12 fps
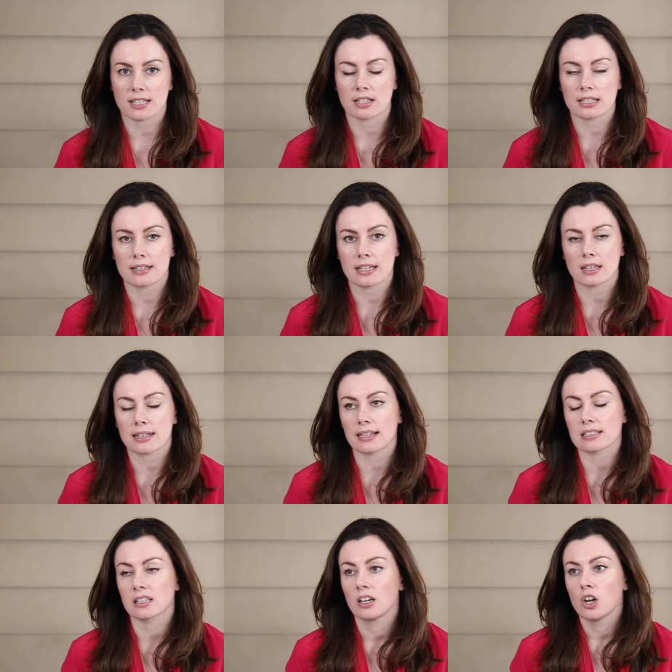And I think
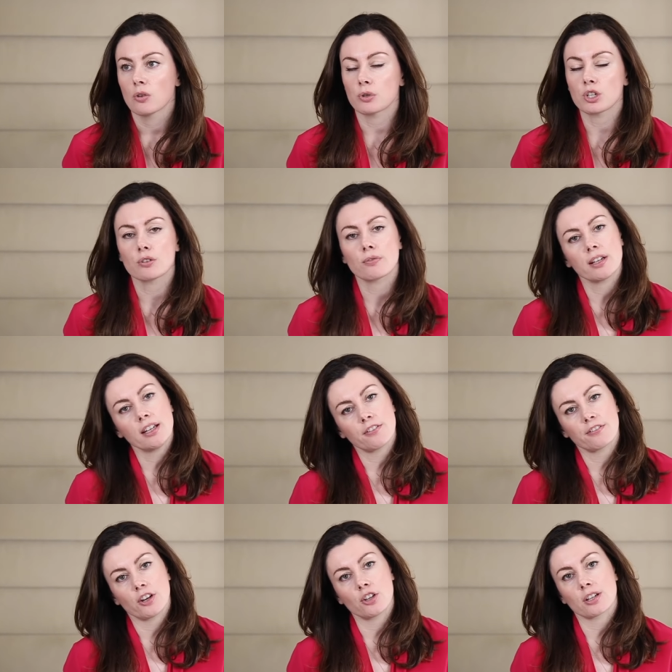that when you really
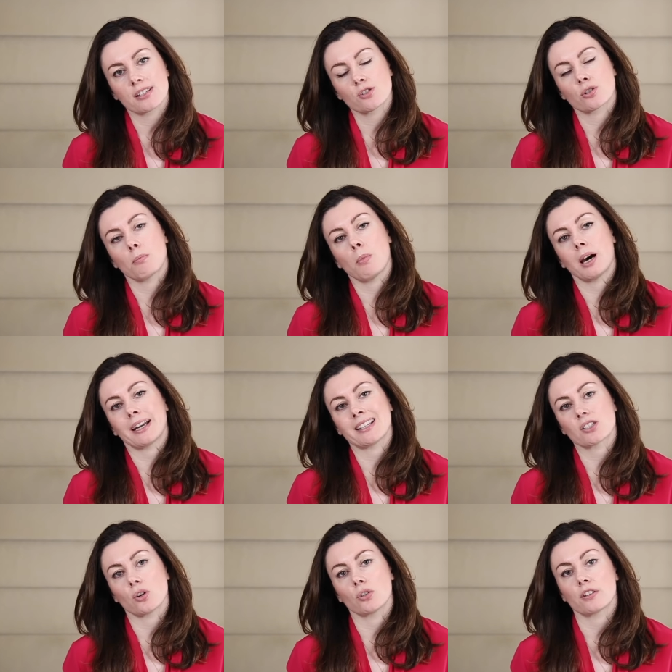focus your
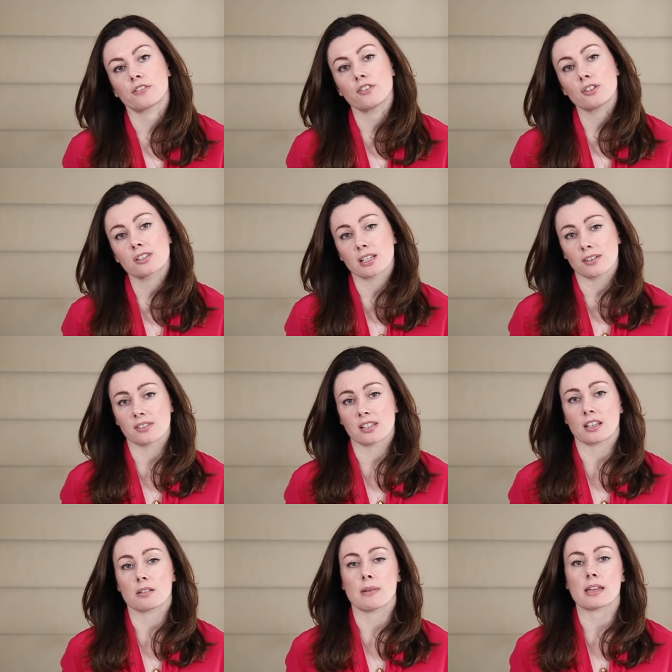mind on the foodstuffs
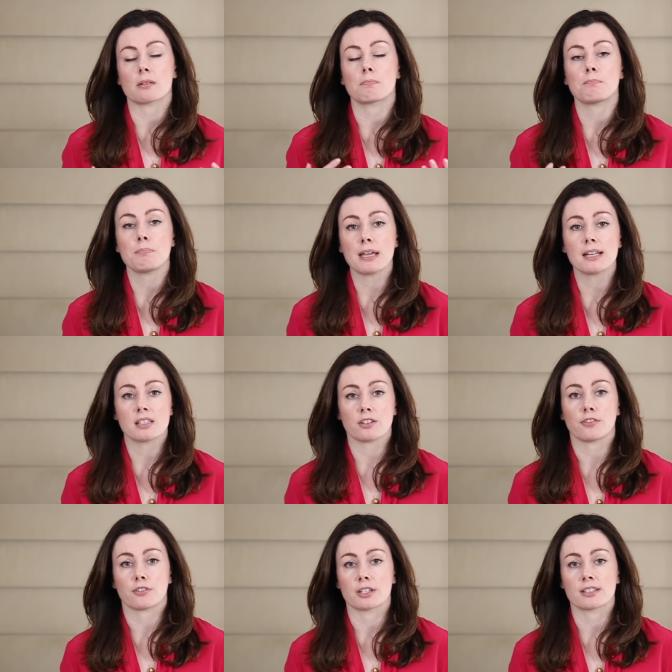that can make a big
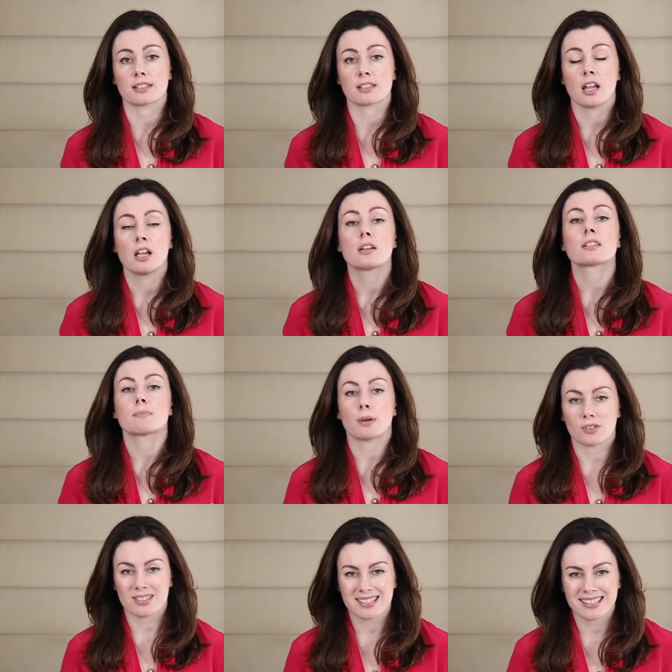difference to
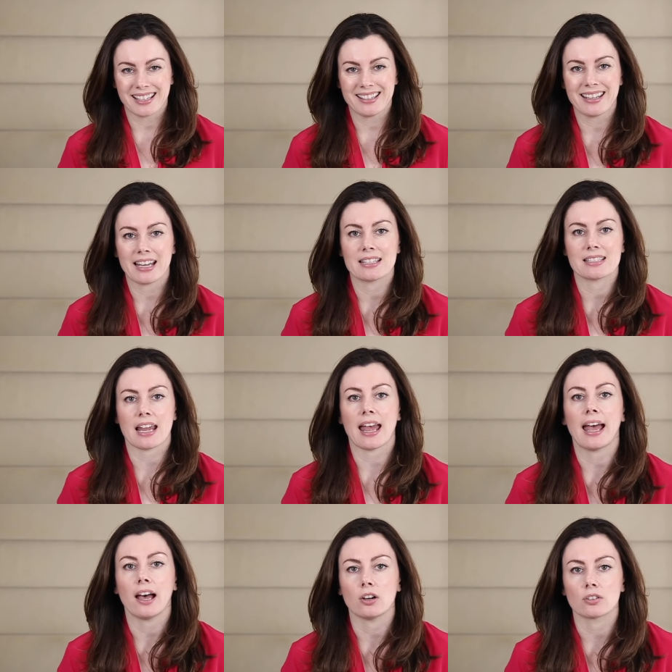both skin and
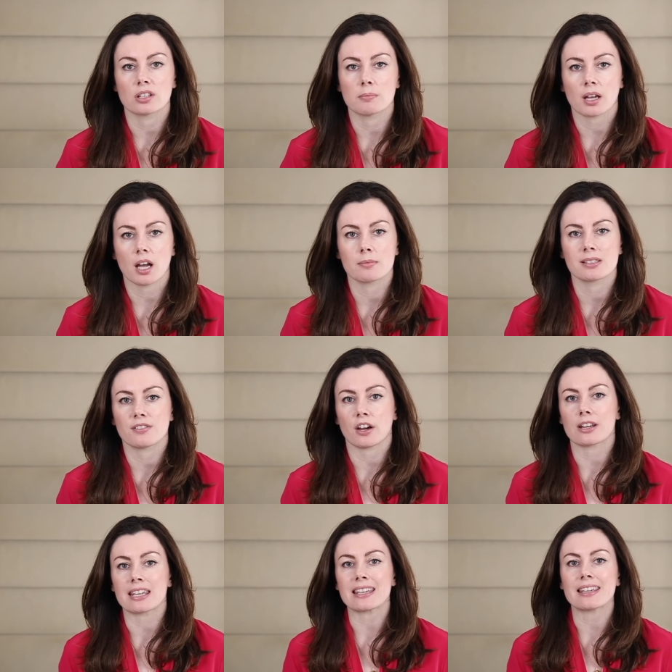health, it becomes
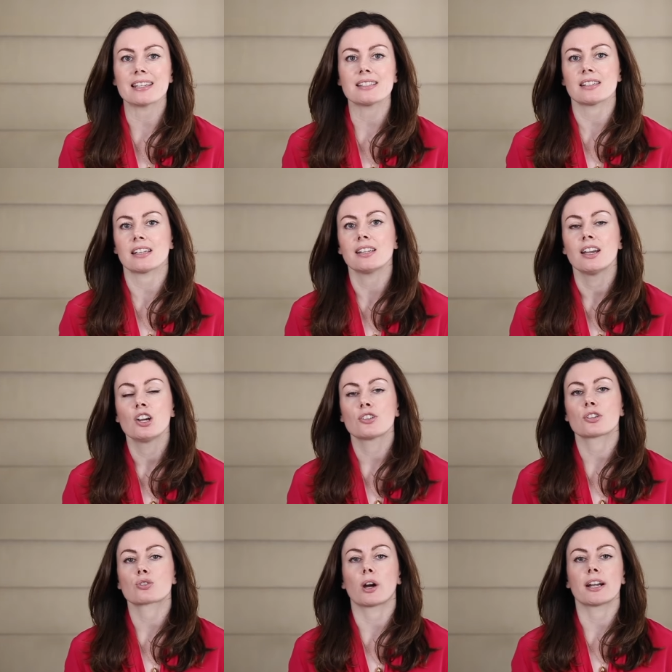very easy
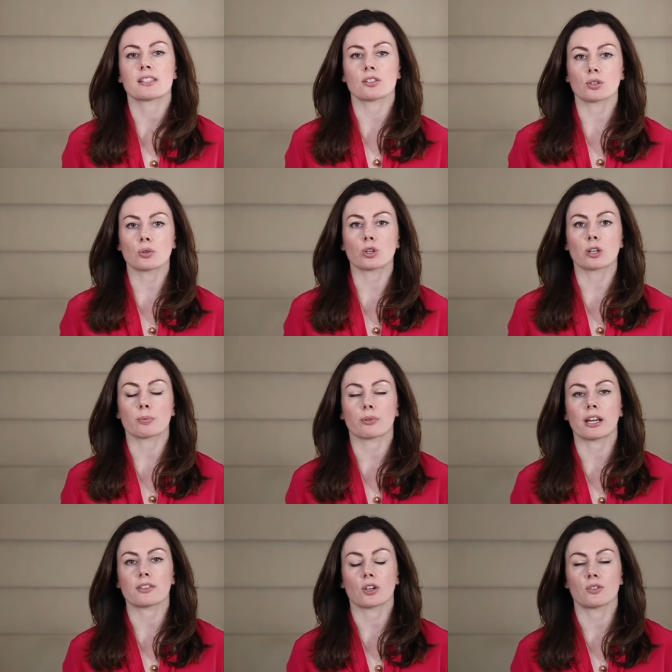to try to
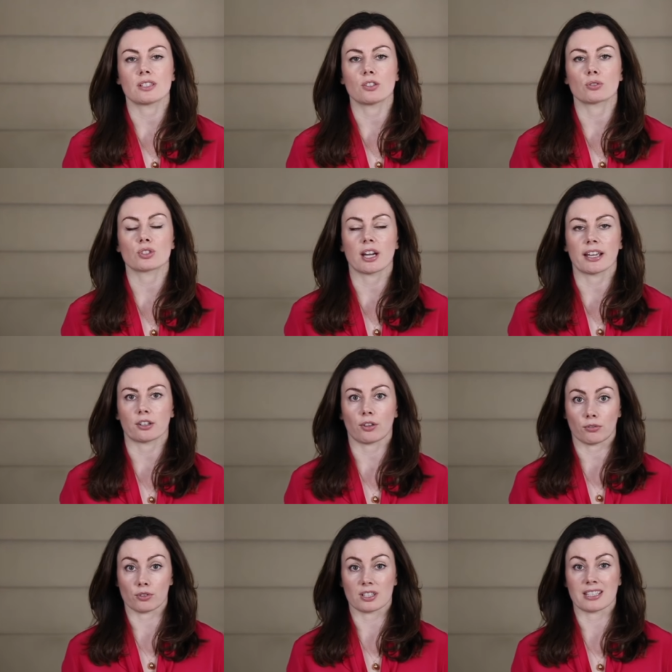incorporate those in your diet
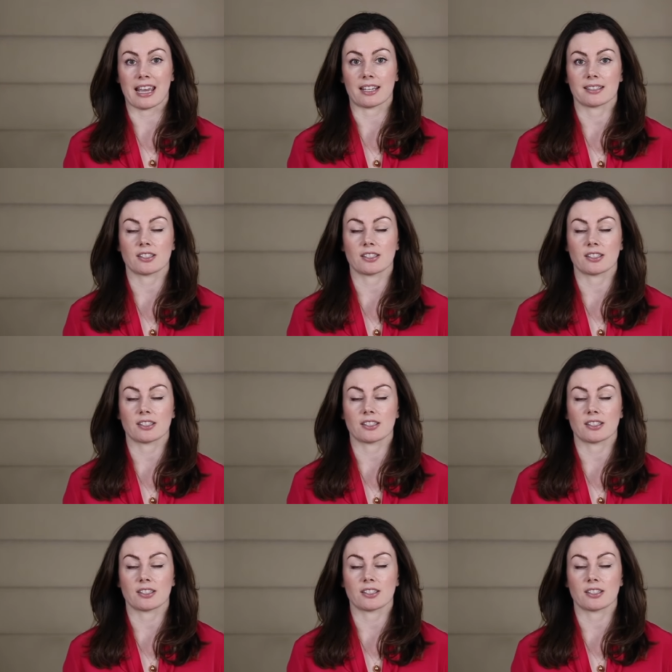through the day.